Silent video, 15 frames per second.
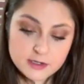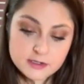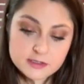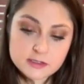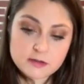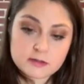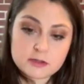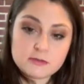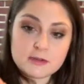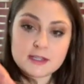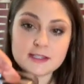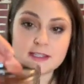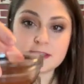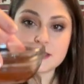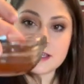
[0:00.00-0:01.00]
So if you
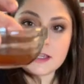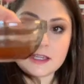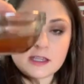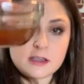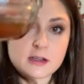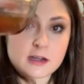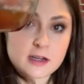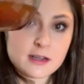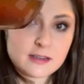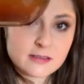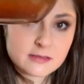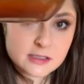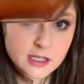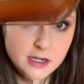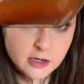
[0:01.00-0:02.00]
can see here,
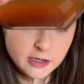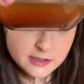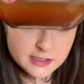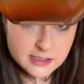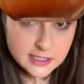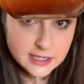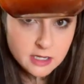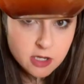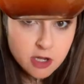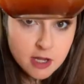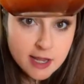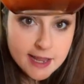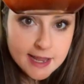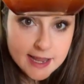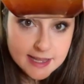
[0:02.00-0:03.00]
it's kind of hard to see,
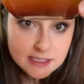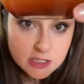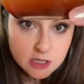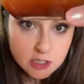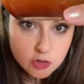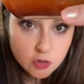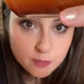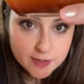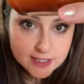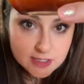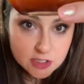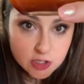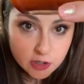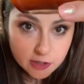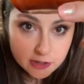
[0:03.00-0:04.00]
it's a little
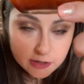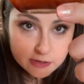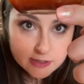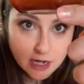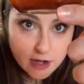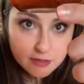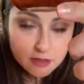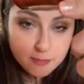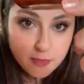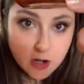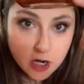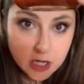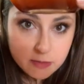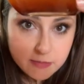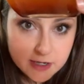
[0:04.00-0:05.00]
bit darker down at the
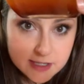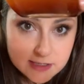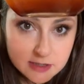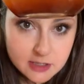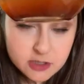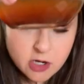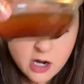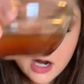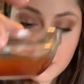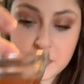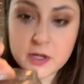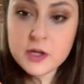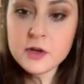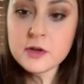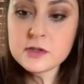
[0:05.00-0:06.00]
bottom than it is at the top.